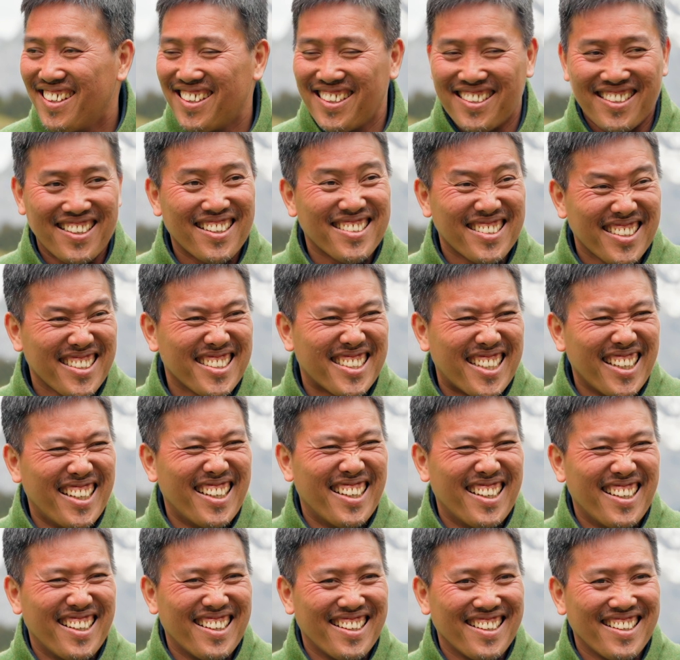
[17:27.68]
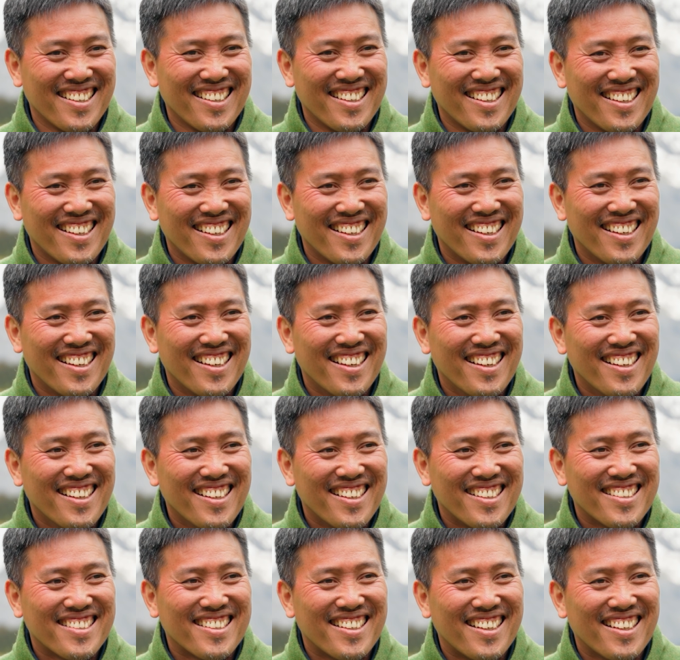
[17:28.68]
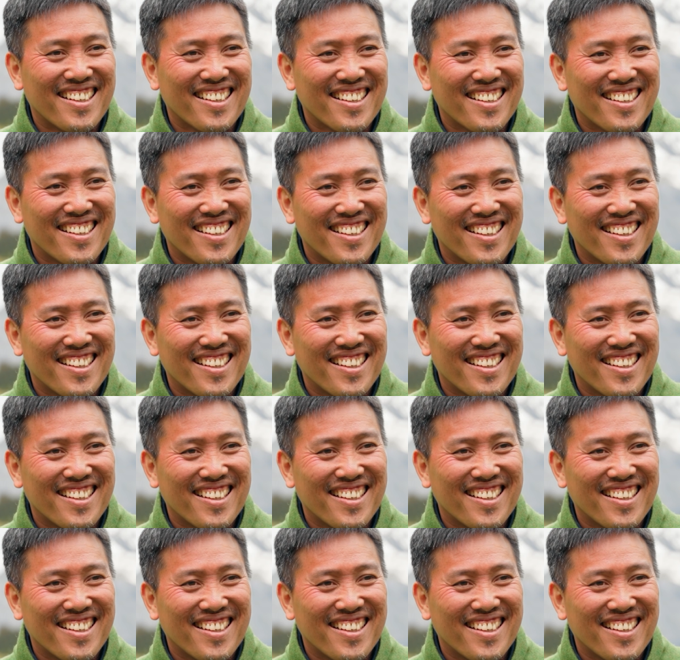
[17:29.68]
like this, you know.